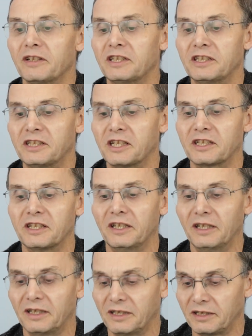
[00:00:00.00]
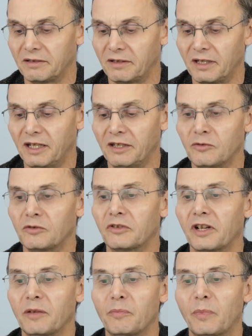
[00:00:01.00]
This is just an
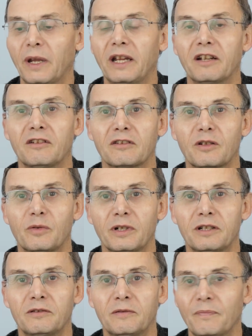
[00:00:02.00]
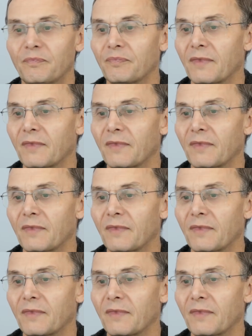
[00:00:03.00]
ordinary peacock quill